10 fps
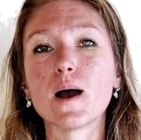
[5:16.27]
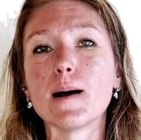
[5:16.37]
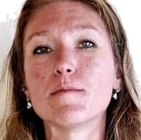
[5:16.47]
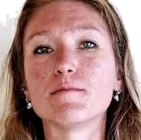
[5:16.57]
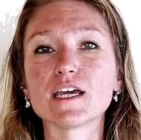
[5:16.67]

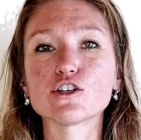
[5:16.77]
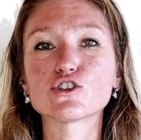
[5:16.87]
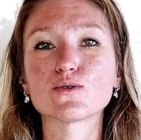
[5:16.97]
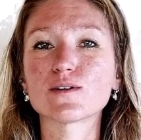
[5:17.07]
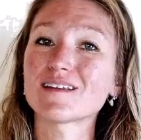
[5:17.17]
make
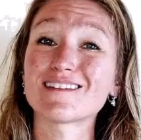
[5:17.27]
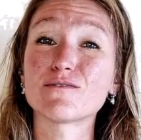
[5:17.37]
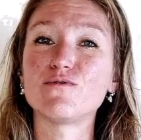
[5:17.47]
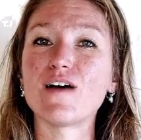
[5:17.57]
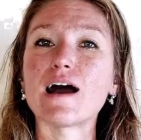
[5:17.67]
sure that the
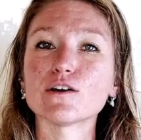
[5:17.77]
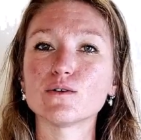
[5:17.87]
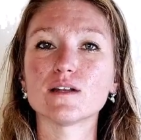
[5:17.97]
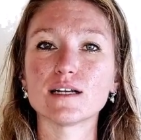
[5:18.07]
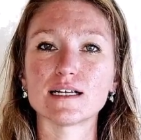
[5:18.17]
value that
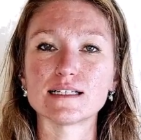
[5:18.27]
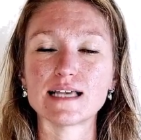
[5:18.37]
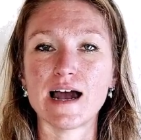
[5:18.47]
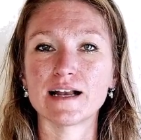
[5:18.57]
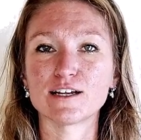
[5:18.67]
it is
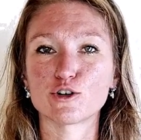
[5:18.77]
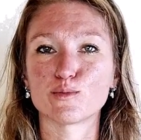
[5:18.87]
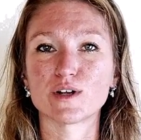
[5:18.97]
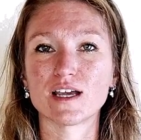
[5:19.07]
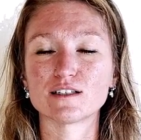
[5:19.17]
adding or
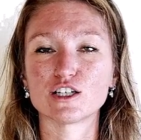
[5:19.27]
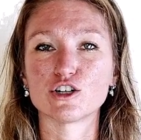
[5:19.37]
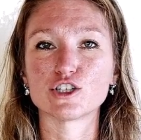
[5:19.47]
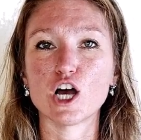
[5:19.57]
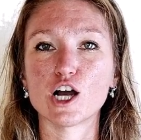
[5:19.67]
bringing to your
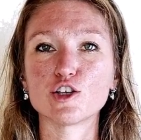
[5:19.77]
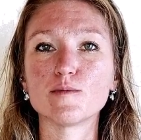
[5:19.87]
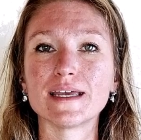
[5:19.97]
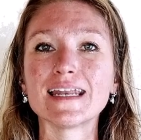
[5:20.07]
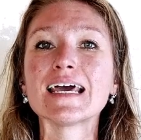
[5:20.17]
document